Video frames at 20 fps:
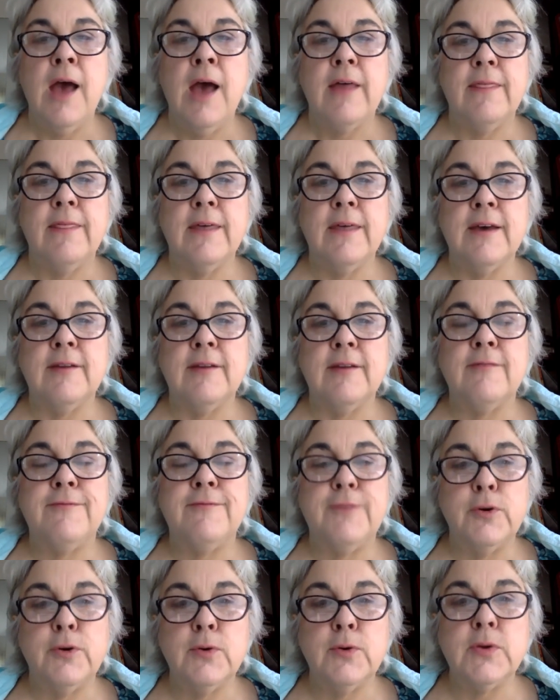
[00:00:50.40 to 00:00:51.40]
that
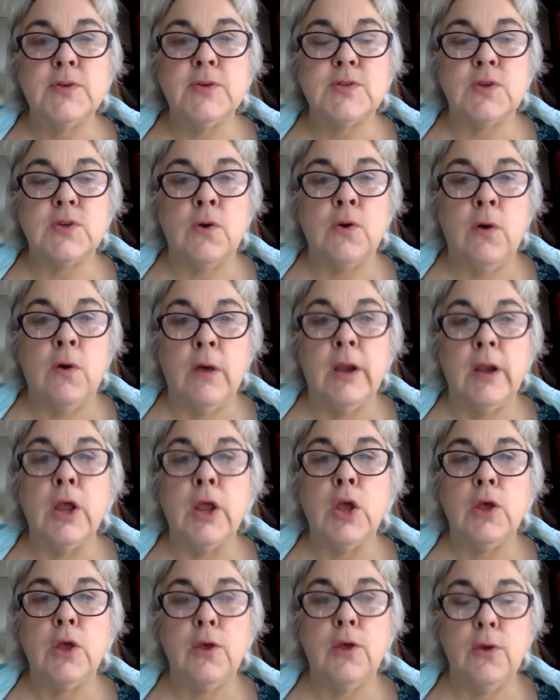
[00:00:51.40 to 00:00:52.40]
focus on
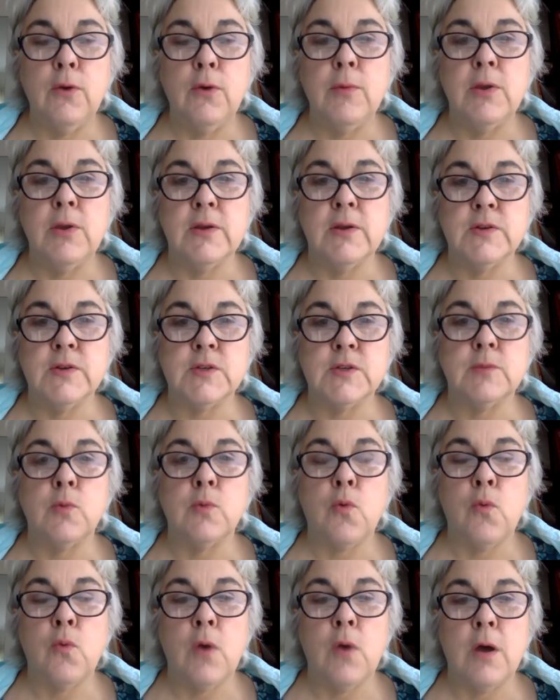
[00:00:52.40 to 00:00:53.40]
humanism
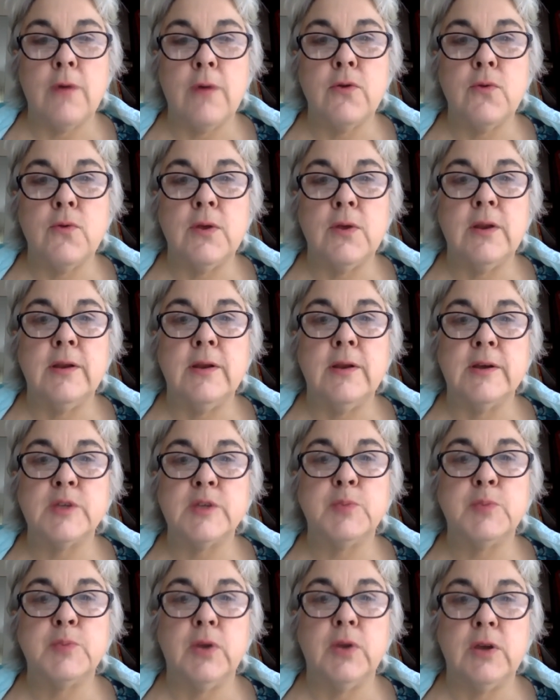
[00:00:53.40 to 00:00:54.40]
rather than an
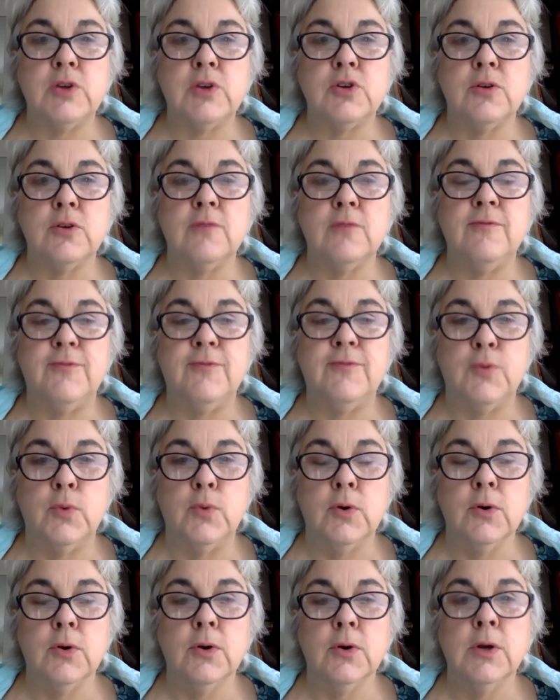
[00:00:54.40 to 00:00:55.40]
explanation
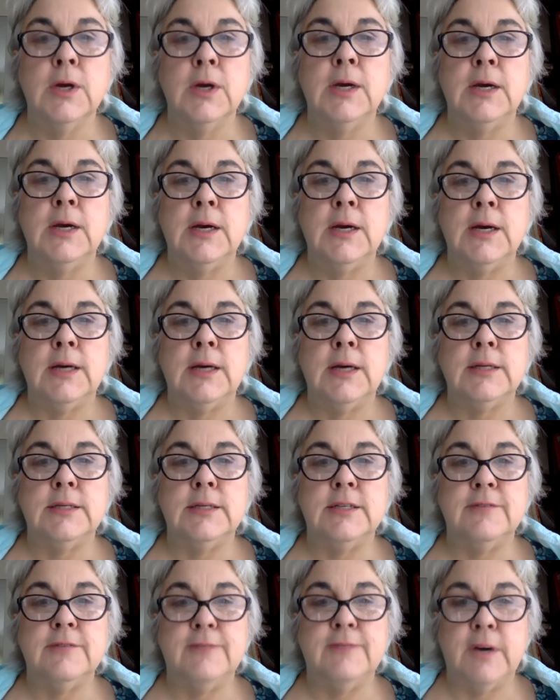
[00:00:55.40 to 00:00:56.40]
for
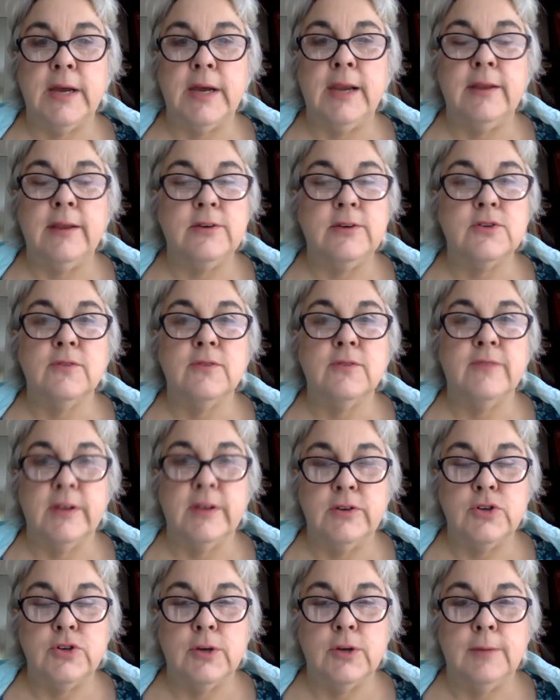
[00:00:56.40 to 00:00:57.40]
divine
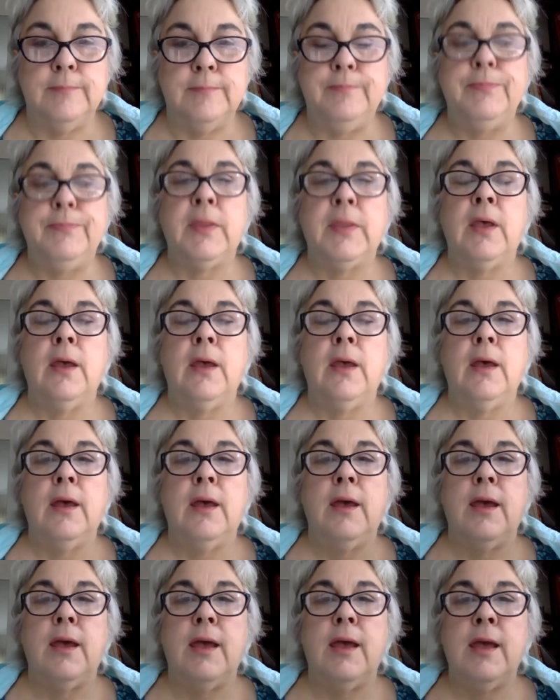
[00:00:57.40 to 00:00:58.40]
intervention.
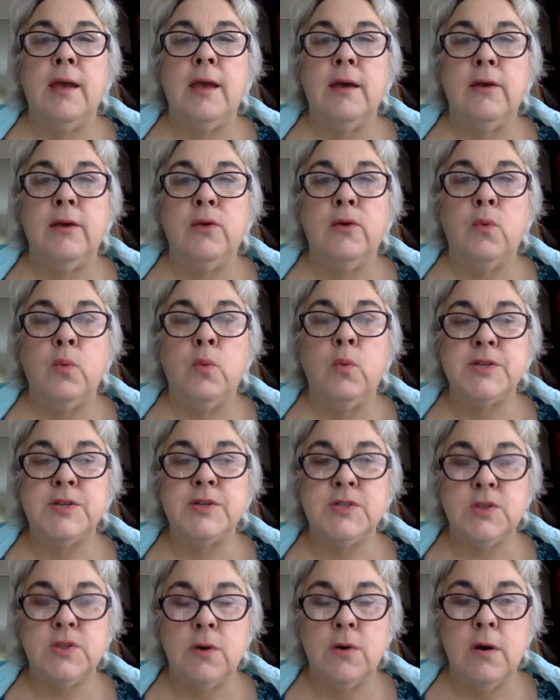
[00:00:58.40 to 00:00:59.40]
And we
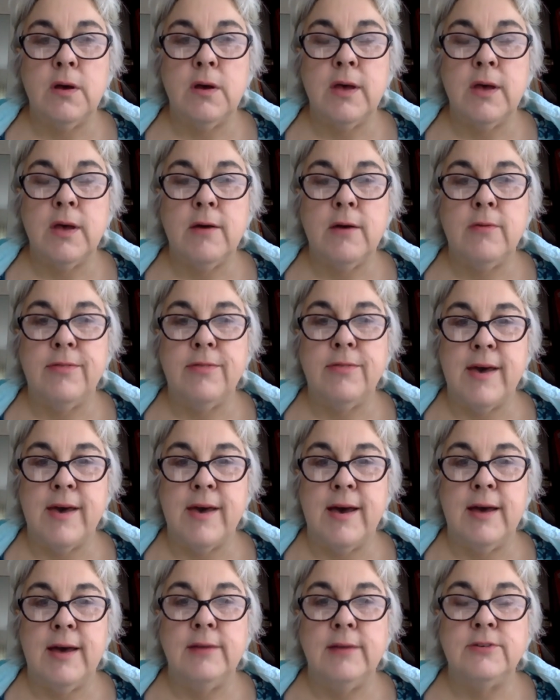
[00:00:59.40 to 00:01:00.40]
saw how that